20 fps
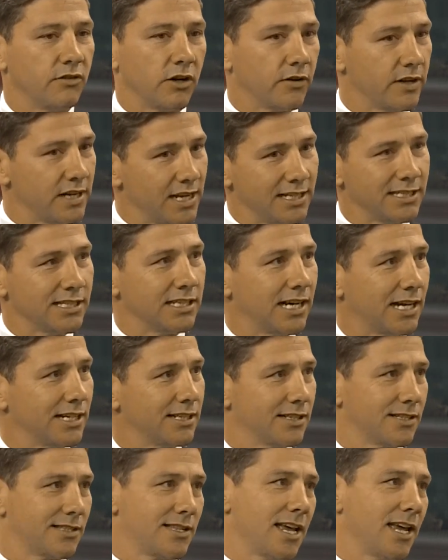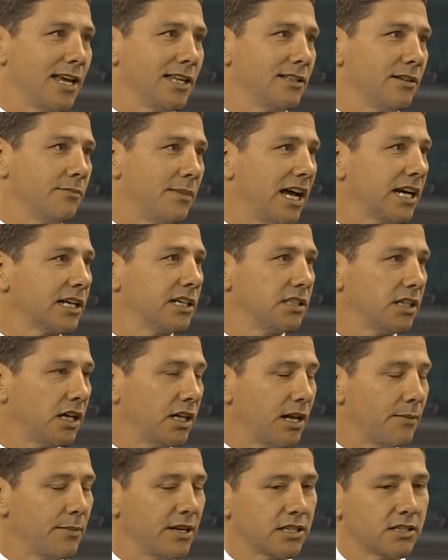Very easy to understand the market
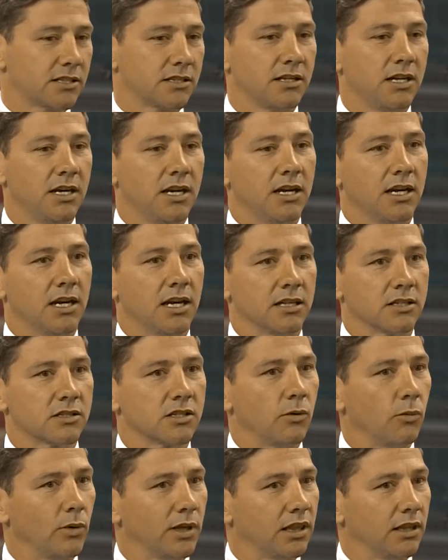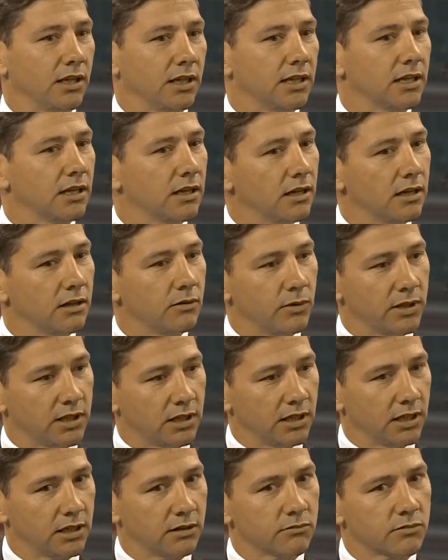dynamics, and so we think a
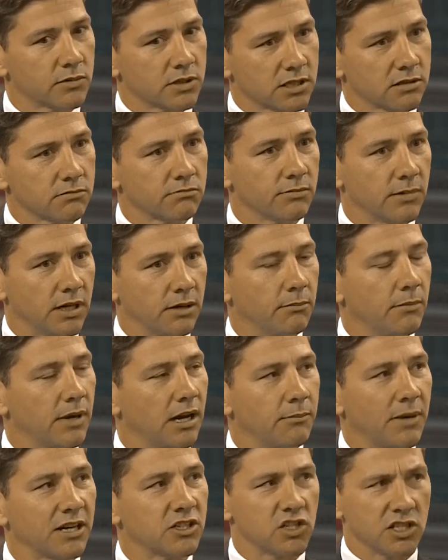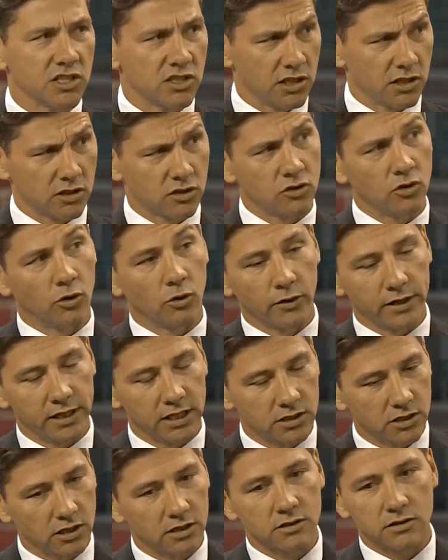much easier story
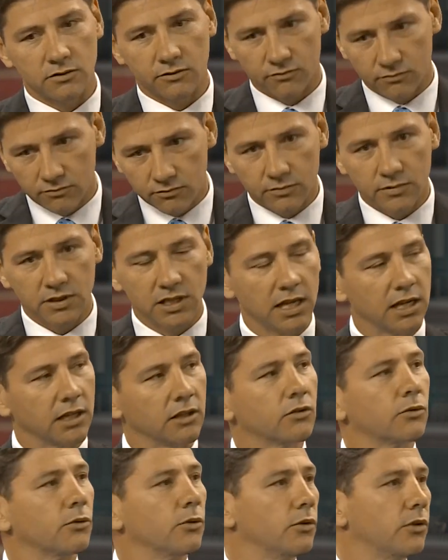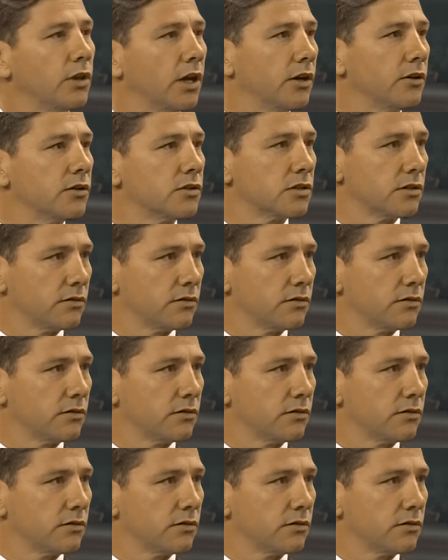in terms of getting through those.